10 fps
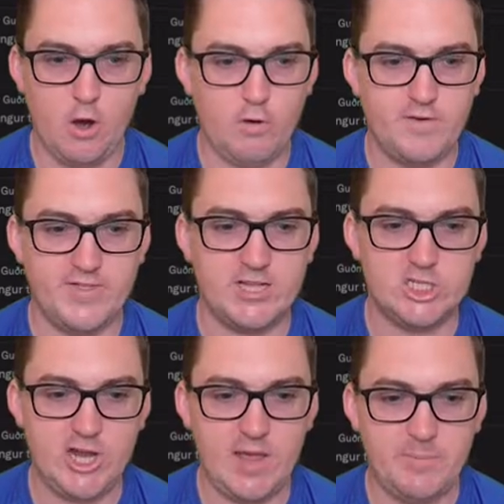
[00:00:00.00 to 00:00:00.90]
of the
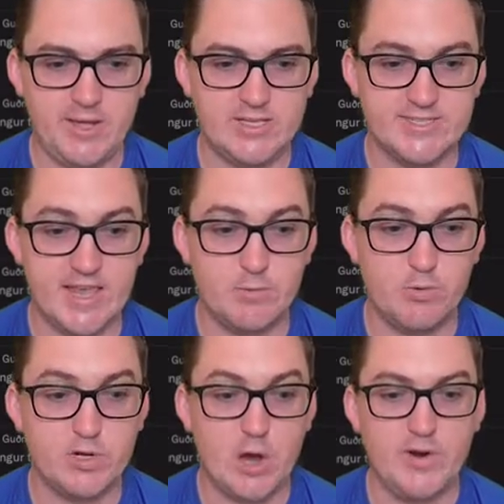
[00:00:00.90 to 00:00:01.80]
Champions League.
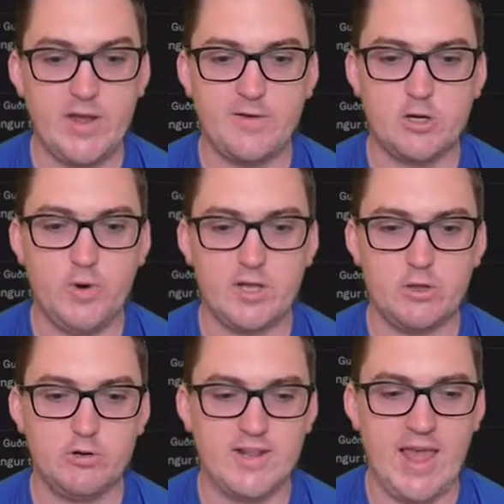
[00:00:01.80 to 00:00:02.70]
We'll go and have a quick
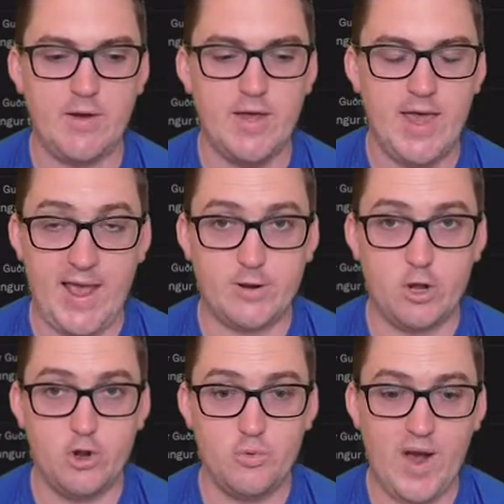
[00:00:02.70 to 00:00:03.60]
look now at
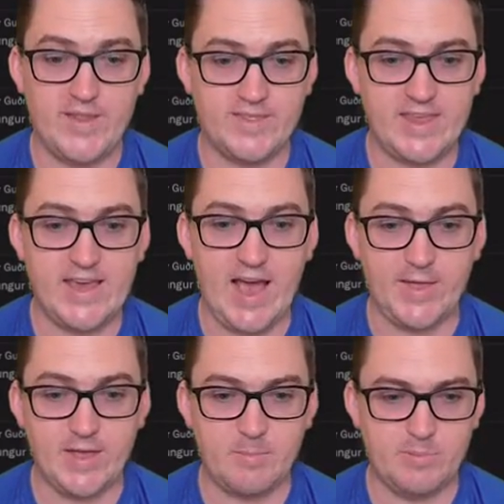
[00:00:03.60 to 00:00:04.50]
who won the
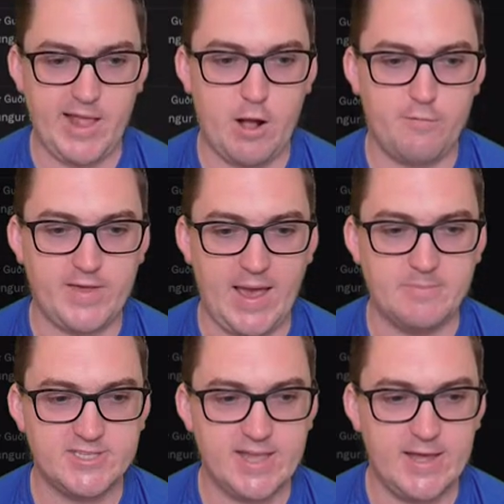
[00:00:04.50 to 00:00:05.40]
other playoff
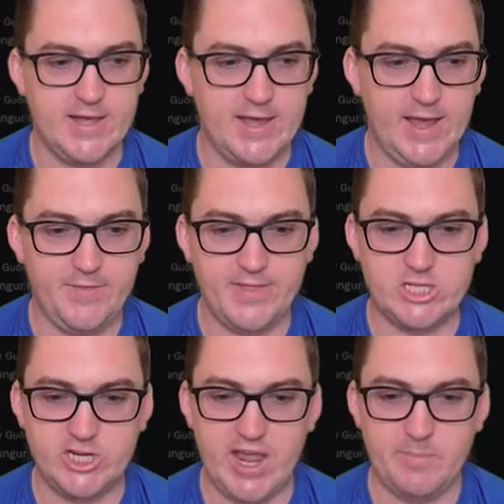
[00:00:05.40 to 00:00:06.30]
games there in the
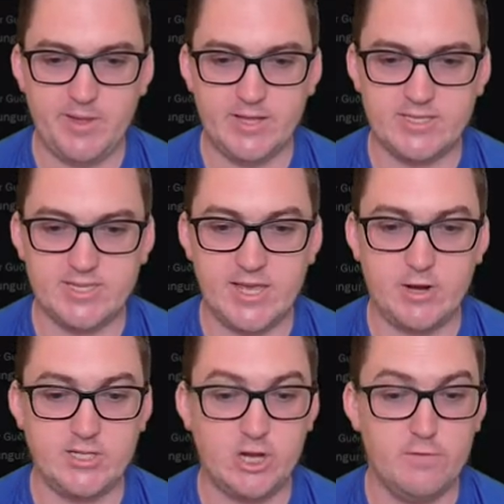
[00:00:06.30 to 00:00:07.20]
Champions League.
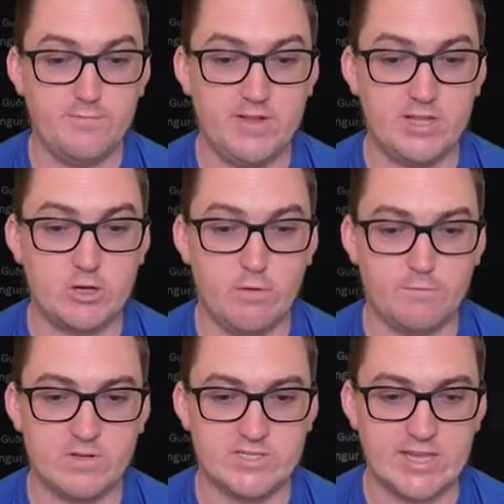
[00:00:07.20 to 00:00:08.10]
I don't think the
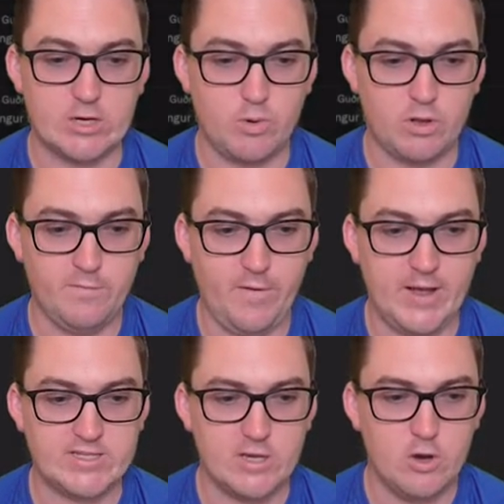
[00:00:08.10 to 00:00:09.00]
Conference League
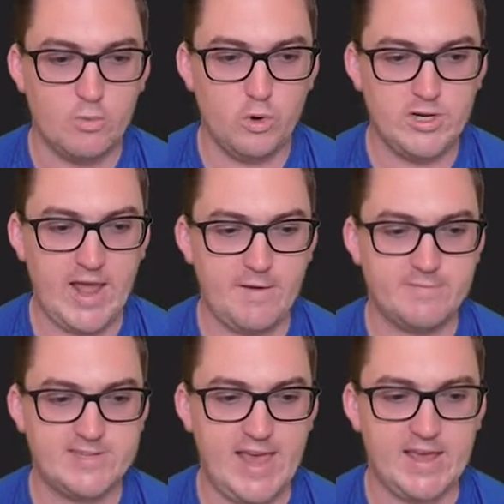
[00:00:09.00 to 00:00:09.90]
qualifiers would
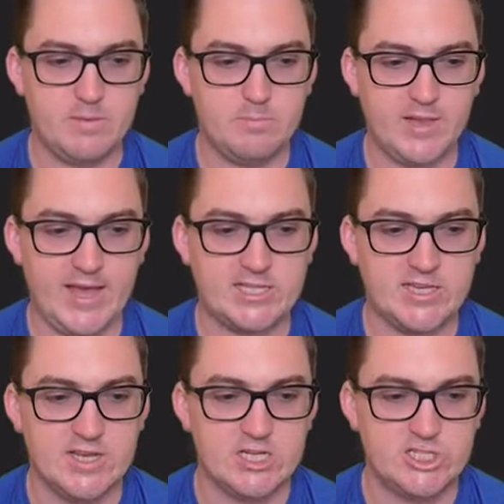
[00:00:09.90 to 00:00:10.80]
have taken place